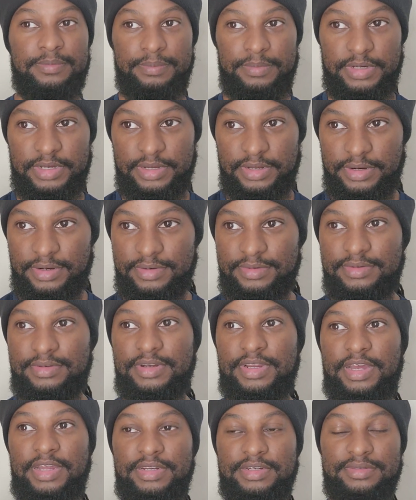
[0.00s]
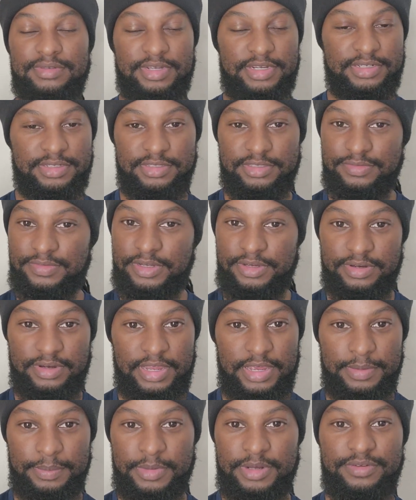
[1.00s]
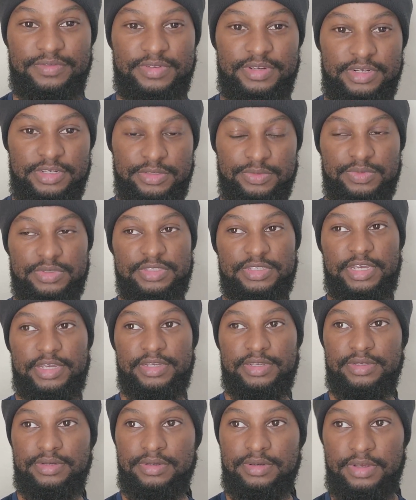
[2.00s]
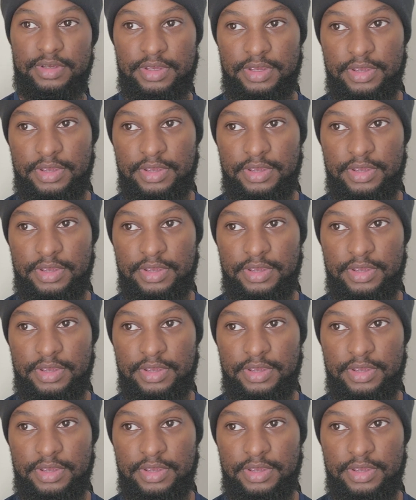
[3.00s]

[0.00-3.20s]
but I just felt like Benavidez would take it.